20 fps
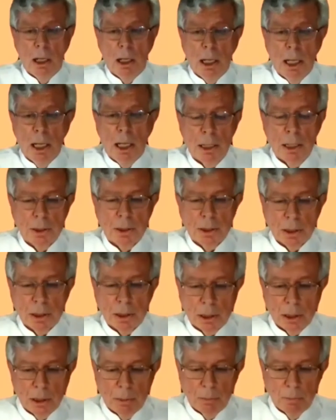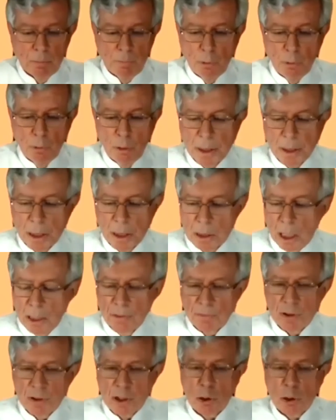and forming a kind
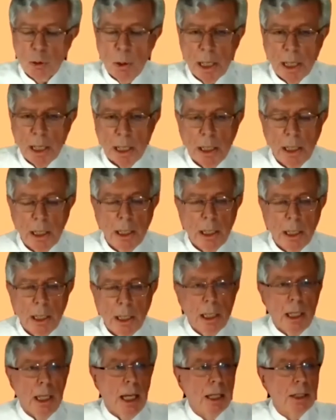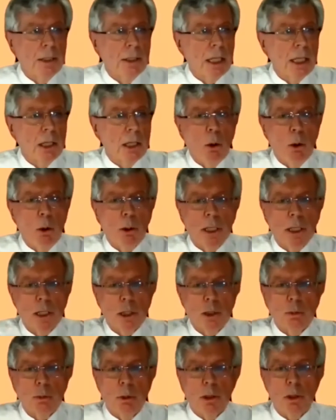of square. And the
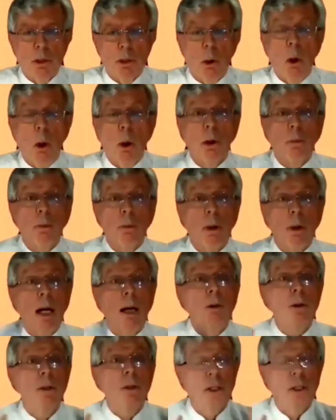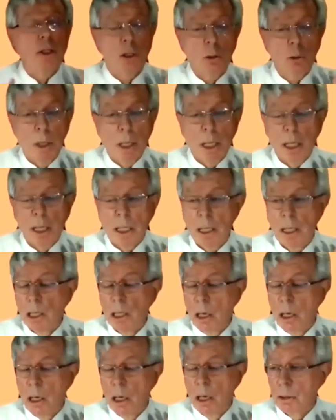audience was all around the square
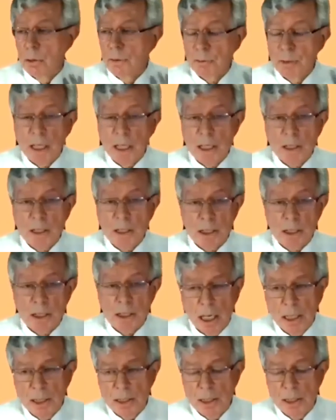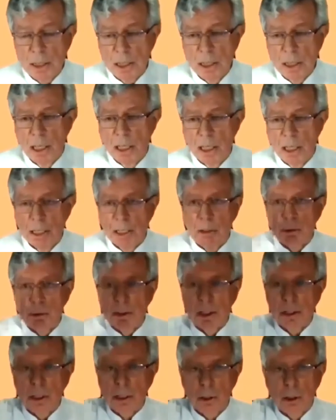on three sides. There was
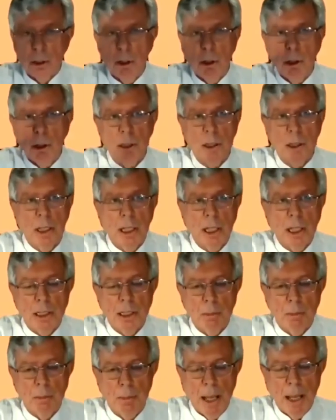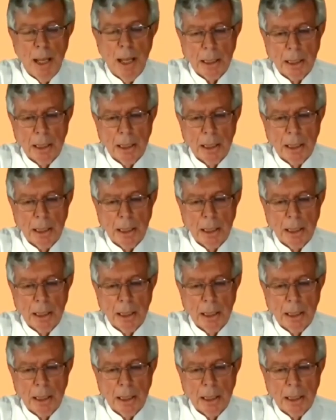just a curtain at the back,